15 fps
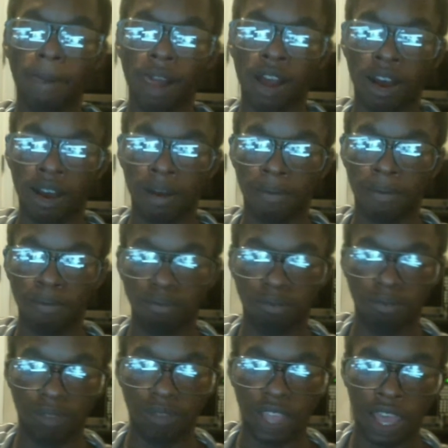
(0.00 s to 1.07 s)
Um,
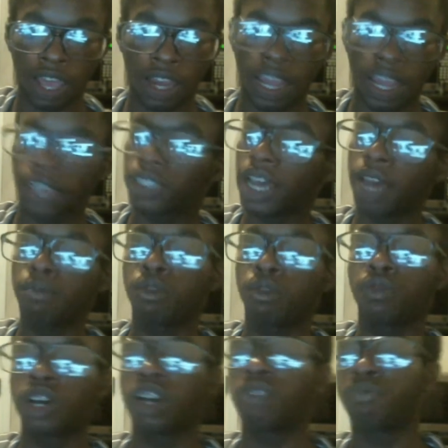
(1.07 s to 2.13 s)
and as time
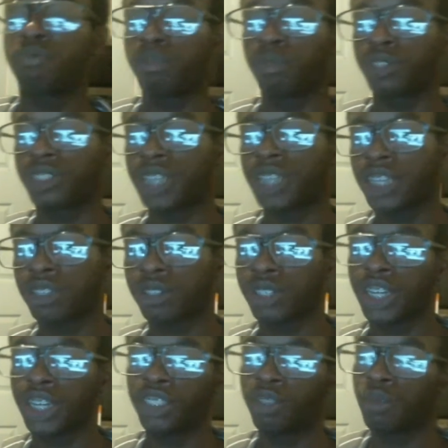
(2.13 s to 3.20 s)
moves on, people's tastes are
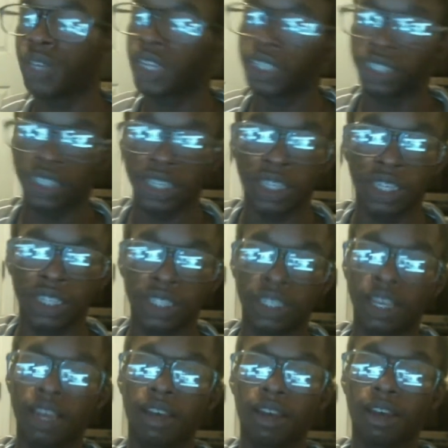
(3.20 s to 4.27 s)
changing. We can see this,
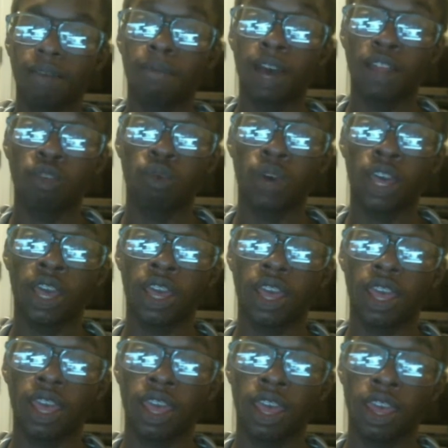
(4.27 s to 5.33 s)
by the way,
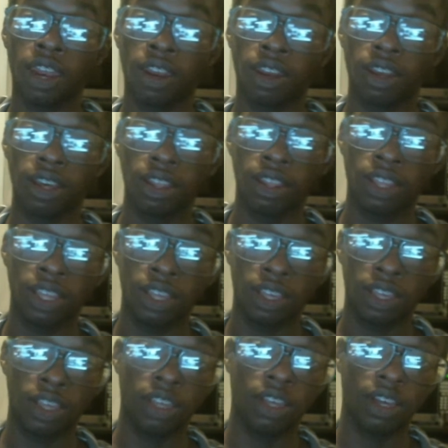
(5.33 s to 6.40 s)
in
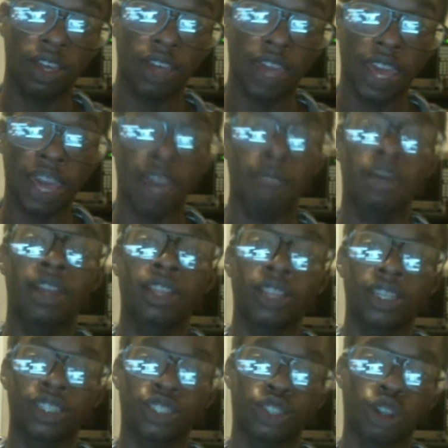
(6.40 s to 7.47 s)
the anime
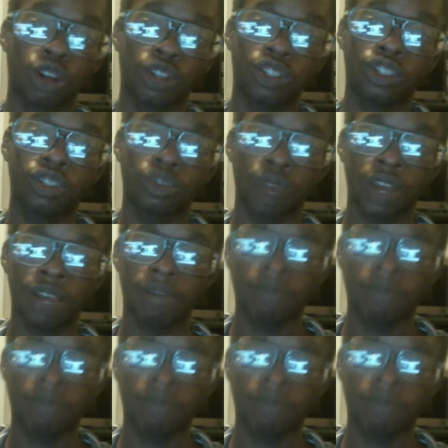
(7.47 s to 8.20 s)
list charts, right?